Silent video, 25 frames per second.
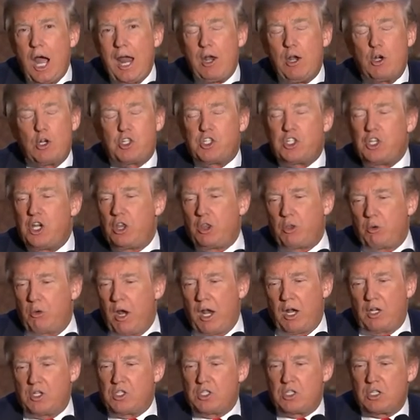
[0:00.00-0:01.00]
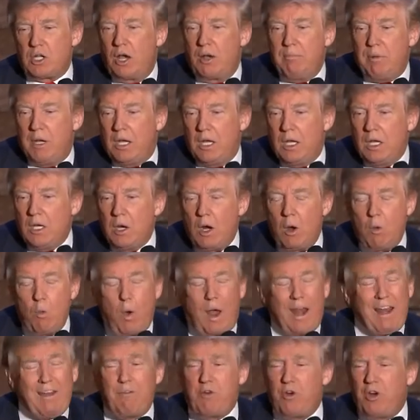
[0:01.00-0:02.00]
I don't see threats. I mean,
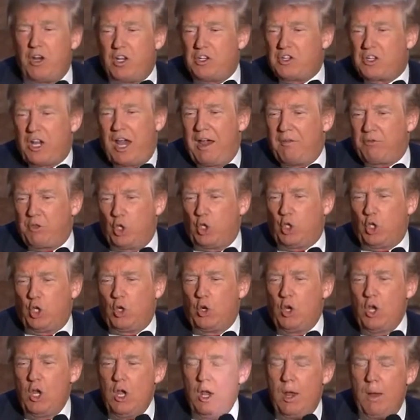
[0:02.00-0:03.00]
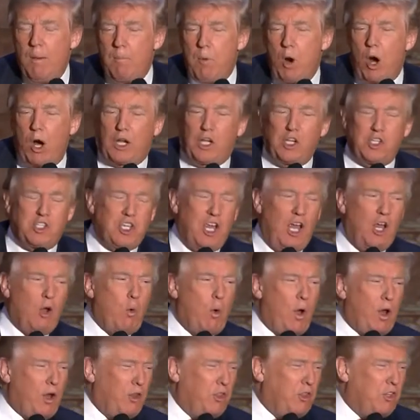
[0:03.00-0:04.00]
whatever it is I have to do. Mark is
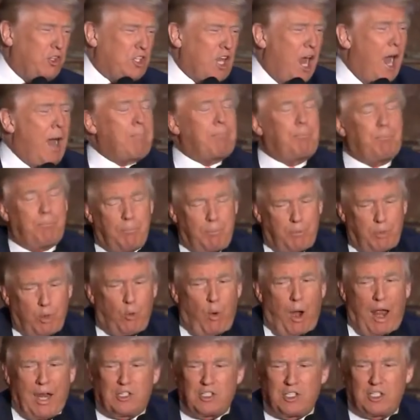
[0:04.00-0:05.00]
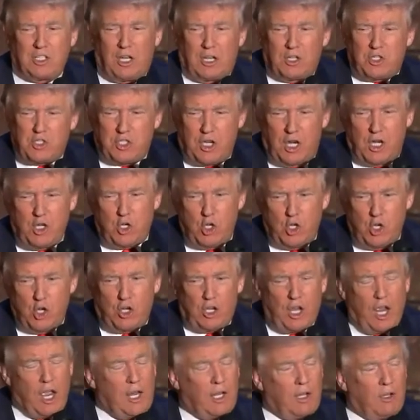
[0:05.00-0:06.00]
saying, what are the top threats, let's say, to
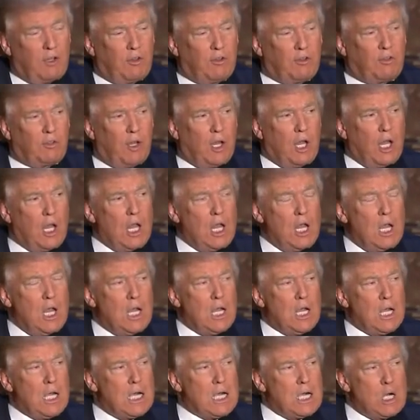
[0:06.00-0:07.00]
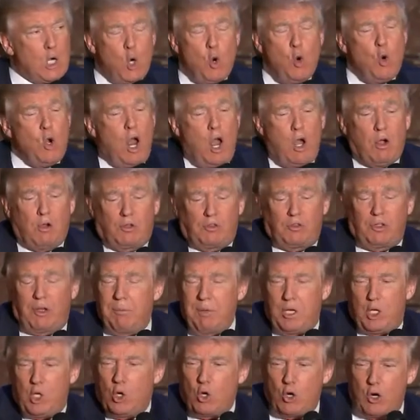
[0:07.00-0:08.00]
your candidacy? Who knows?
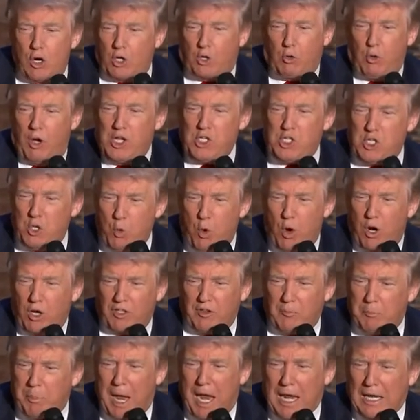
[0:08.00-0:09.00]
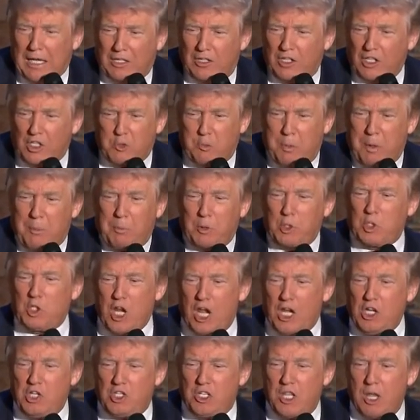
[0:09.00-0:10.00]
I mean, you're in a crazy world of politics. People
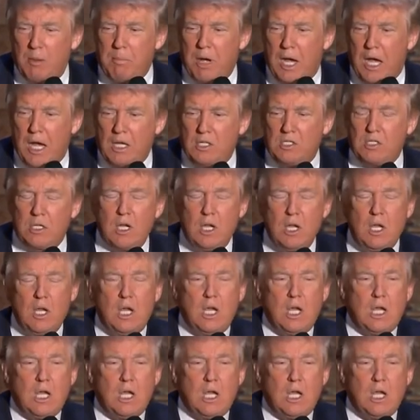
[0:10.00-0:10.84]
change their minds.